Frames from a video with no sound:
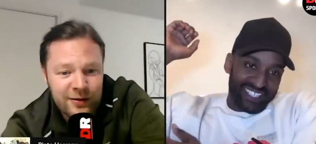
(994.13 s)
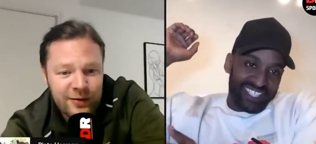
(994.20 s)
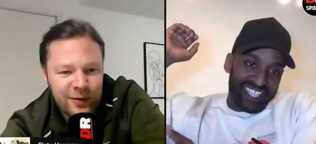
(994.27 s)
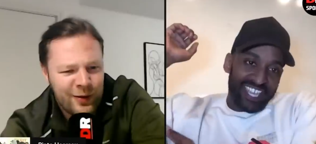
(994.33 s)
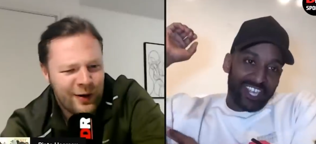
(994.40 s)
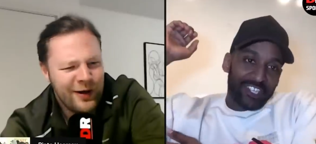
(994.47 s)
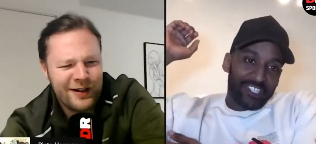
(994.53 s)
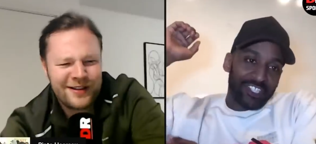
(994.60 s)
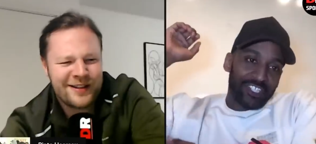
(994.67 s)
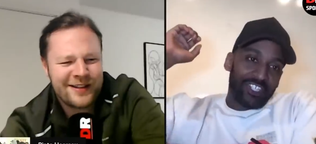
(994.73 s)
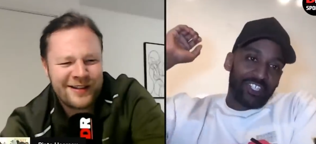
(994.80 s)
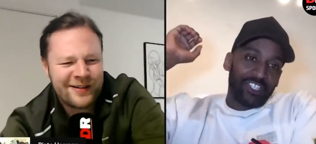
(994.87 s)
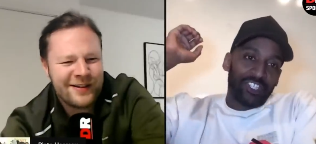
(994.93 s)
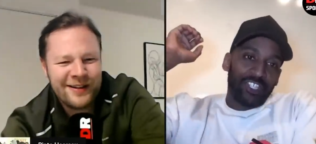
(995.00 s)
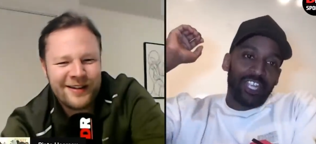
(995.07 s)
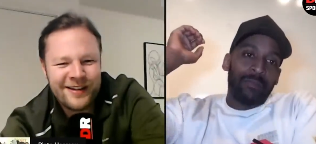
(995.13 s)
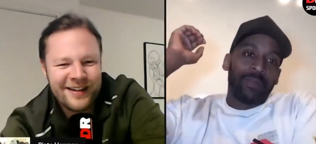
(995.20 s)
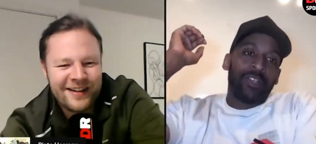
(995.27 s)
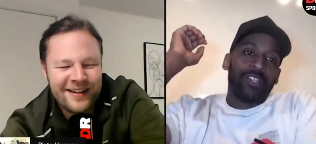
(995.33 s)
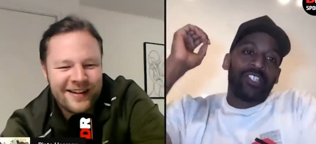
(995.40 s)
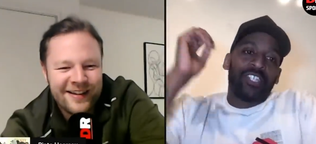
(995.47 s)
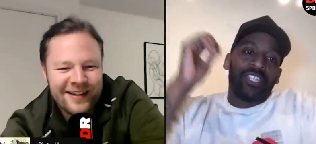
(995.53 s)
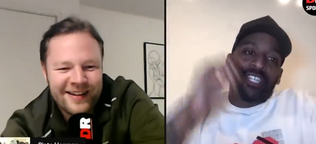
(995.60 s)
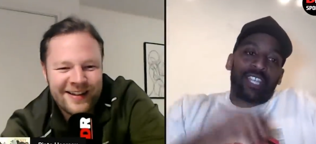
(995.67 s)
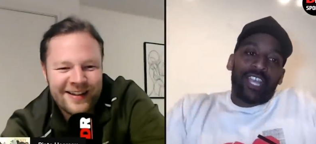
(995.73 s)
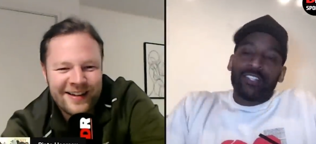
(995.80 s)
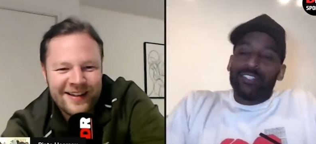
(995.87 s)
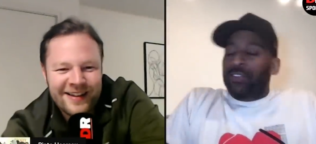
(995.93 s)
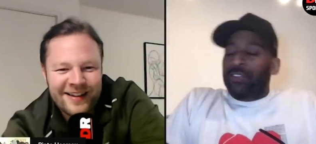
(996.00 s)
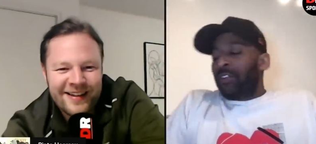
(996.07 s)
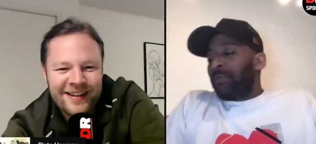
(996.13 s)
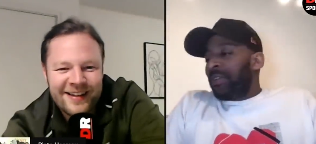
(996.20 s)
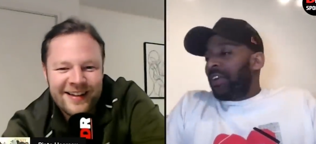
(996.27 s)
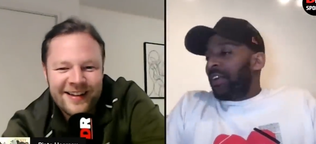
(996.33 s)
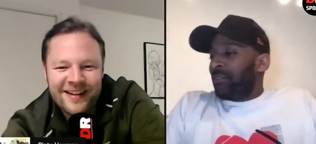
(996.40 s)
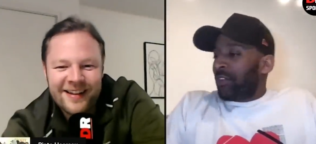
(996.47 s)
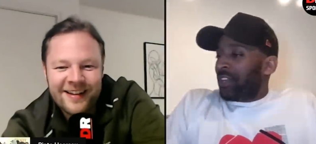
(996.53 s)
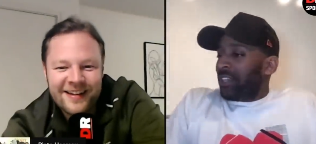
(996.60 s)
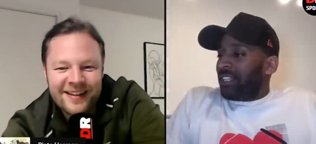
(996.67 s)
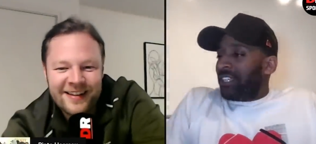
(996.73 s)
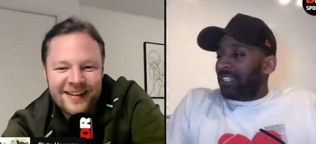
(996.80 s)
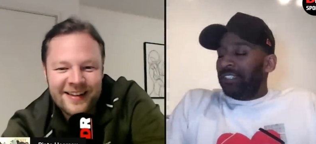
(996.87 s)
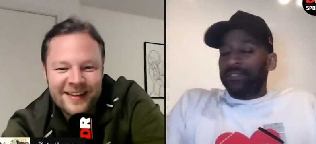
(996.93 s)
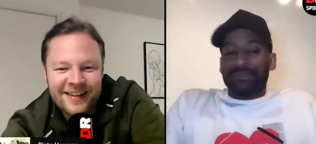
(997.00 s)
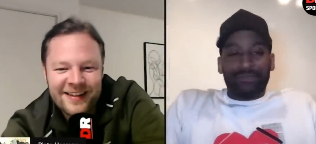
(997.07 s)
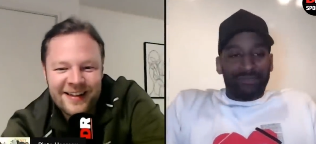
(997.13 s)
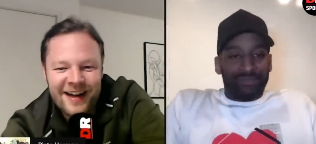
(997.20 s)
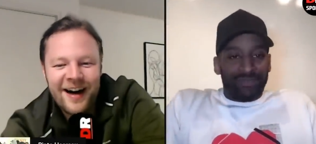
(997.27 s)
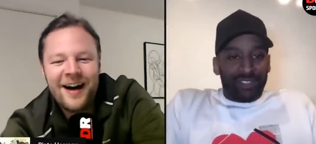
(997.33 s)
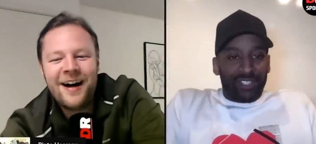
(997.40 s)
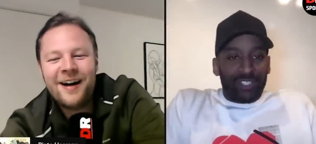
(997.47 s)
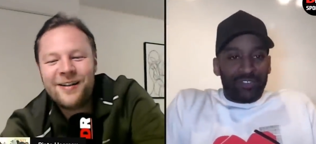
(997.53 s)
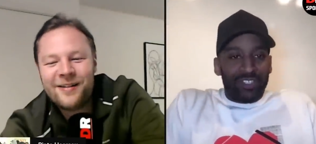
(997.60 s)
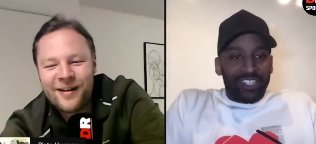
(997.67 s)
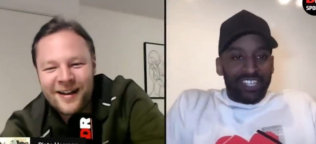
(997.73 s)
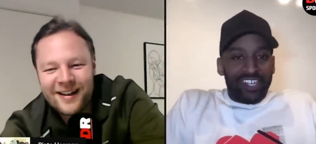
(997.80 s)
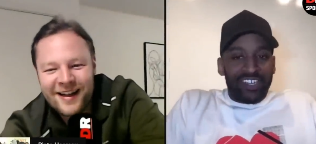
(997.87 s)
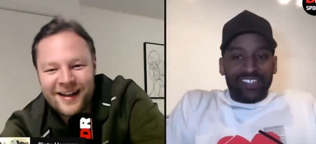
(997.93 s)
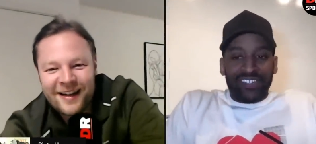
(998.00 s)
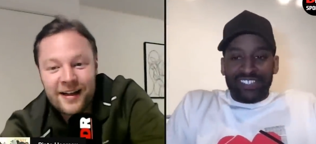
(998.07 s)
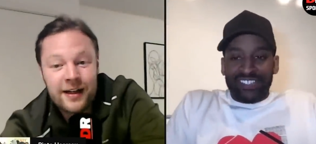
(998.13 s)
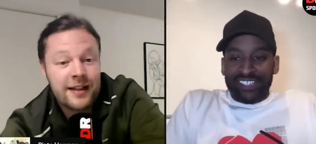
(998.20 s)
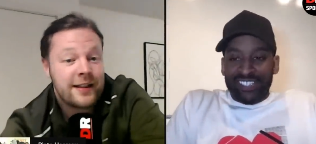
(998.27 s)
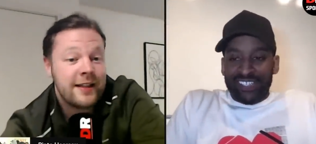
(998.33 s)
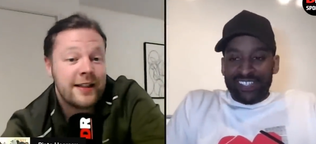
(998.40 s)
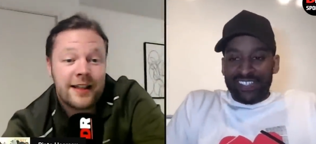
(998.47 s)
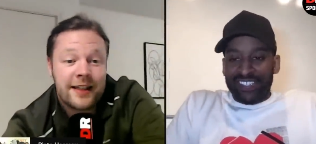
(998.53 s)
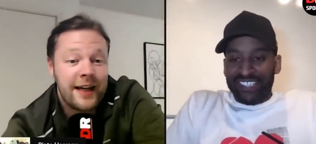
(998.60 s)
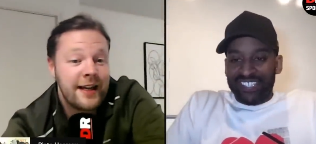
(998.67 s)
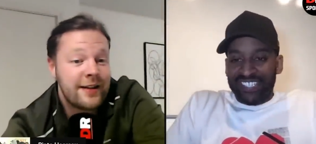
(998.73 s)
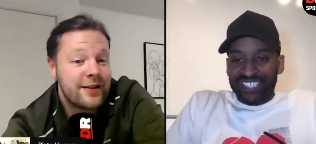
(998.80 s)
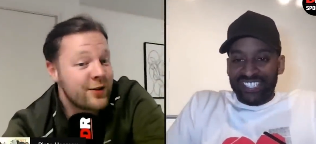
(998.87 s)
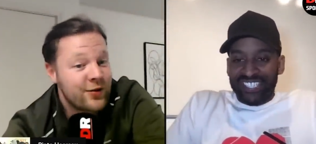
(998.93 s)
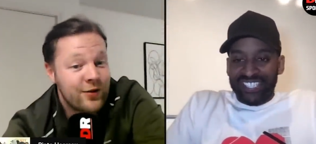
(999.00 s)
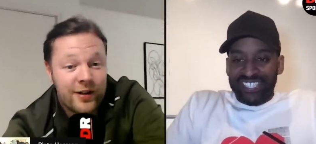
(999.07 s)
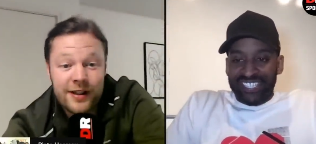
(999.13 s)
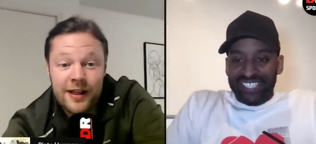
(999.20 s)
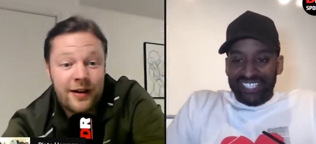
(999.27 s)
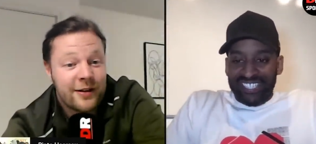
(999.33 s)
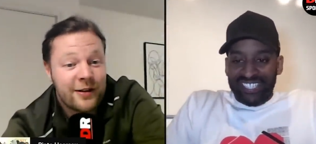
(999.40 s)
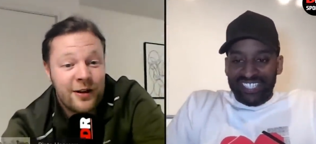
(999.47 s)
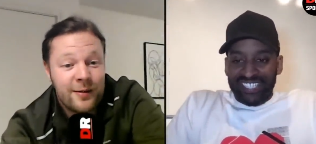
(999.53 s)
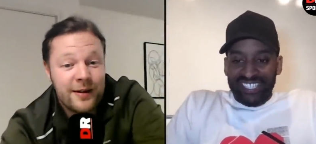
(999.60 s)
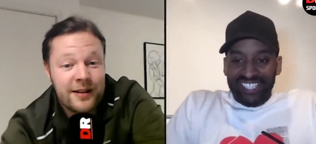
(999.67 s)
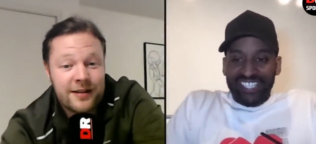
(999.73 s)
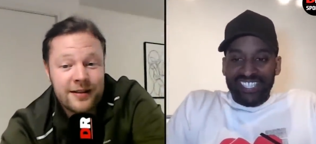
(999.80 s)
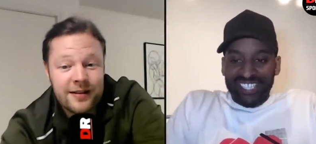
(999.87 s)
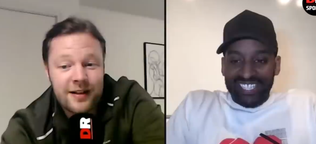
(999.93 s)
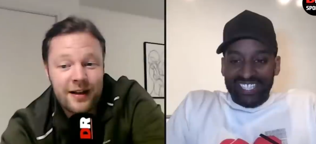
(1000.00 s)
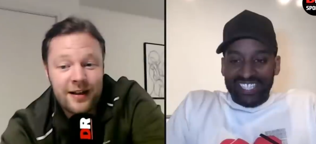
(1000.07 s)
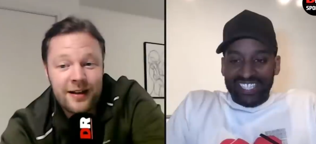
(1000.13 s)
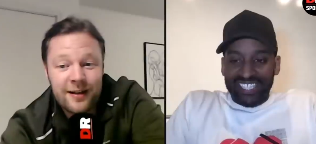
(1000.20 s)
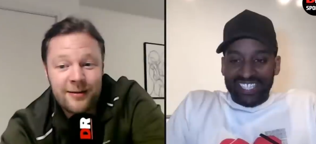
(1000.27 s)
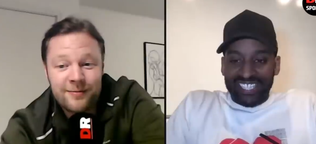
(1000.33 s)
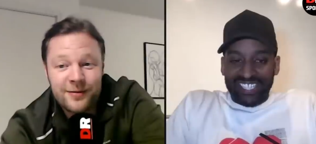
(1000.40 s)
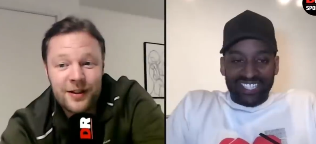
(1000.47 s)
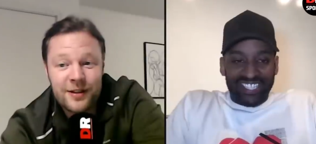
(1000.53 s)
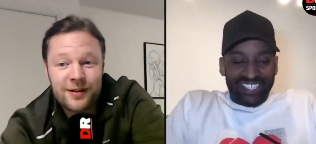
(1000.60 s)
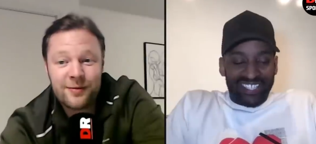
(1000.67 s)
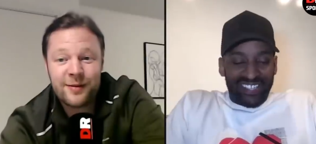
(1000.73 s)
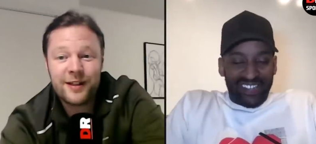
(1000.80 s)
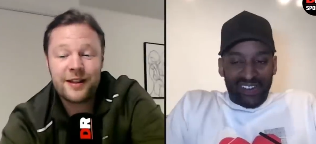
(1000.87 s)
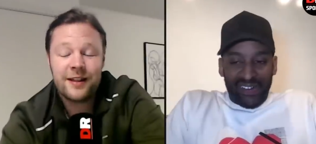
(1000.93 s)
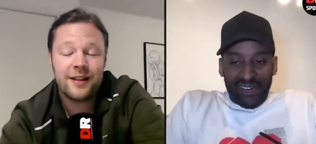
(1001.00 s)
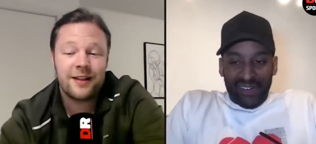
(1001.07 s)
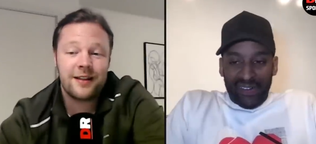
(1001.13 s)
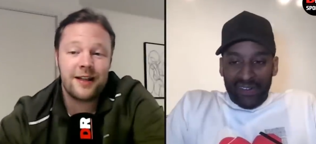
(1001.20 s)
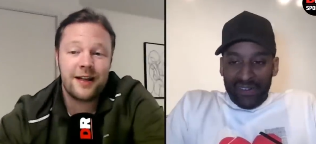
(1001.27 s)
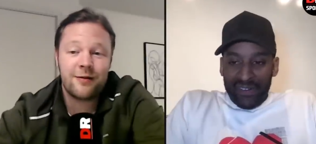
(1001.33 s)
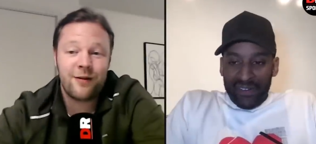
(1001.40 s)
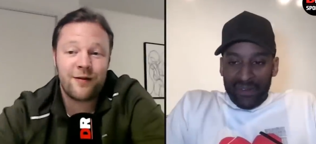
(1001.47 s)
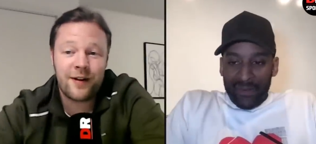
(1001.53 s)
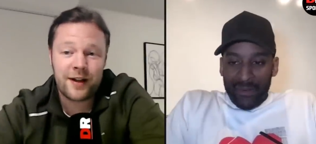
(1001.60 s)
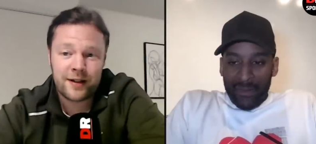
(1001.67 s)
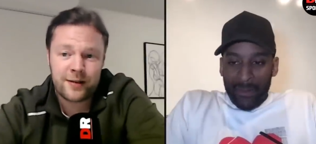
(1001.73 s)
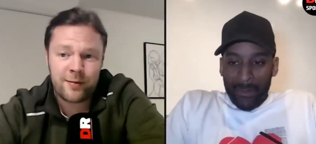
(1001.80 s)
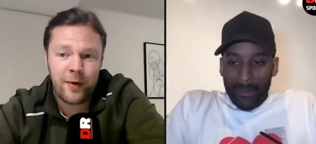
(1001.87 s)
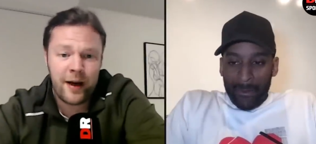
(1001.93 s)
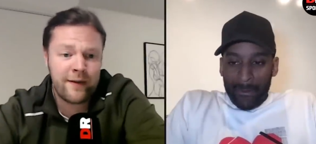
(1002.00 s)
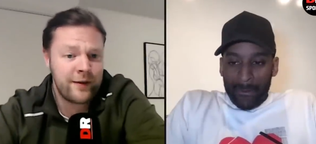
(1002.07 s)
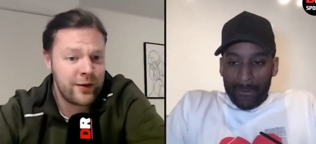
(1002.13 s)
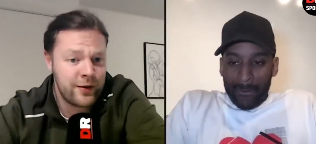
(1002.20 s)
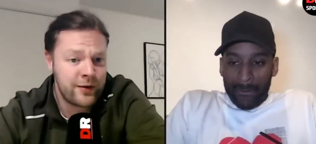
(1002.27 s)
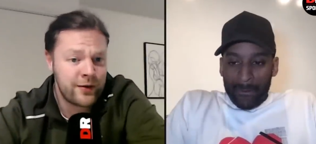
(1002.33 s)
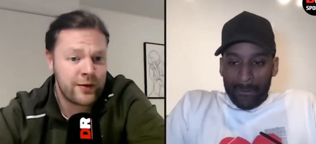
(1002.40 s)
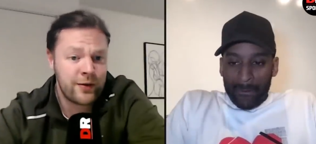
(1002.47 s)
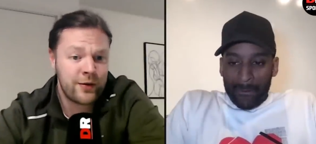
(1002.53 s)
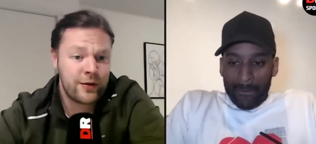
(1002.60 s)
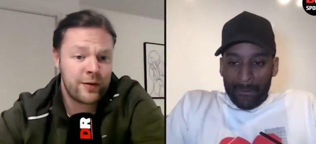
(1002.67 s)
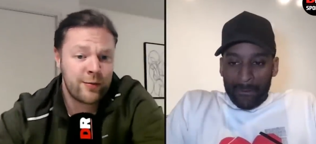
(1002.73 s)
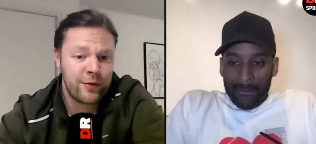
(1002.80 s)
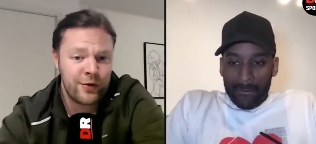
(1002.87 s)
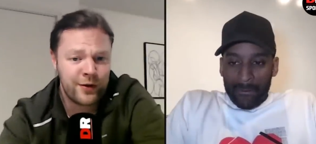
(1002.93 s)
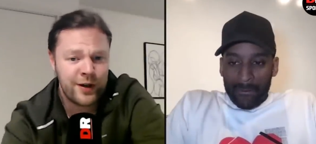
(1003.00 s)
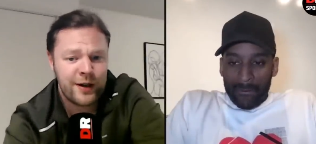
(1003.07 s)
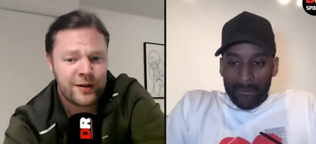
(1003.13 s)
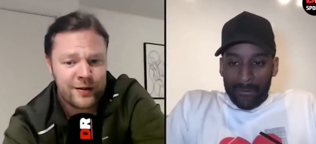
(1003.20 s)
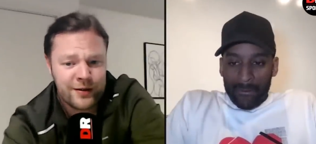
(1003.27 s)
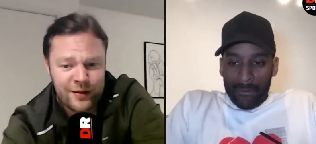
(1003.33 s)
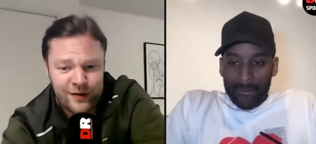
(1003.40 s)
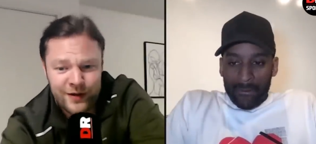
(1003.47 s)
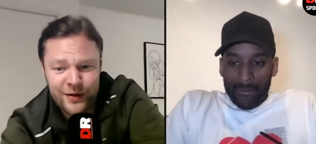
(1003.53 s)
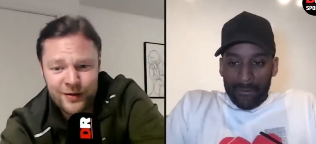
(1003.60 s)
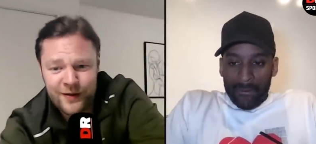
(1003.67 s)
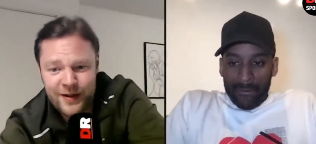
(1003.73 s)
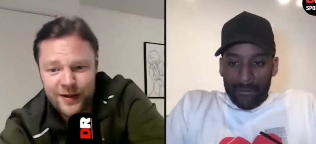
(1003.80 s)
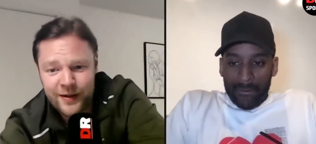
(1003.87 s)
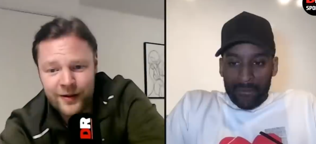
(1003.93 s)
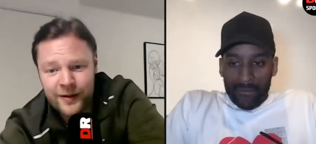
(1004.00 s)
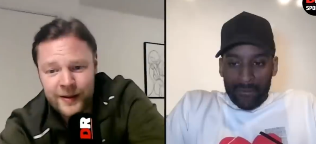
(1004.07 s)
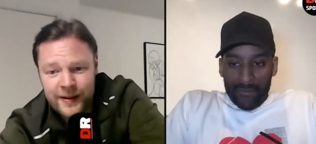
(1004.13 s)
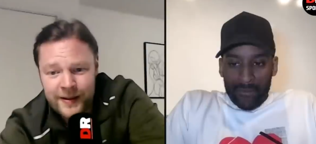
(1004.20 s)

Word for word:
Speaker 1: Yeah, because you, cause, yeah, because you're saying Don Robbie up front, innit? Oh, right. No, no. Listen, yeah. Again, just reading out the comments. Um, doesn't mean that that reflects my views or the broadcaster's views. Thank you.